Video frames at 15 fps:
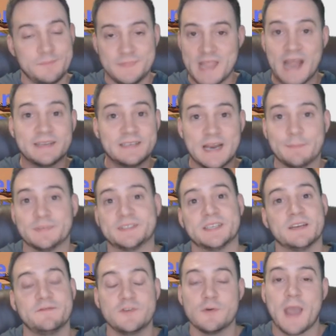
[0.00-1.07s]

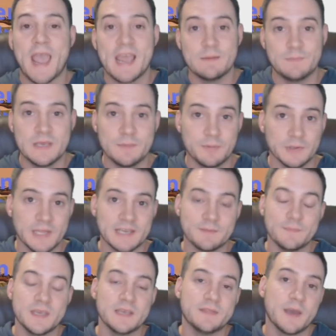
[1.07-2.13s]
99% of you hate people
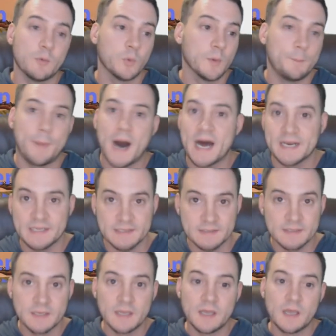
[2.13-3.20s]
like me that were
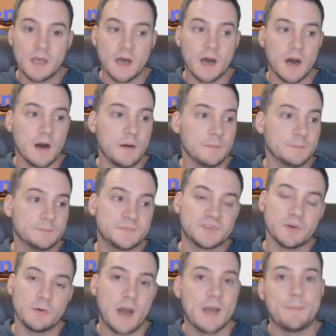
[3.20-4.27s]
botting. Um,
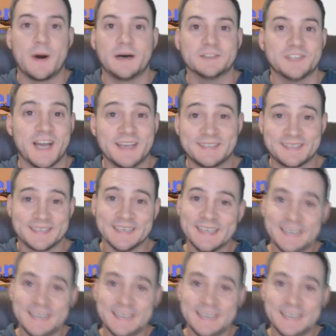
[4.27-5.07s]
so I apologize.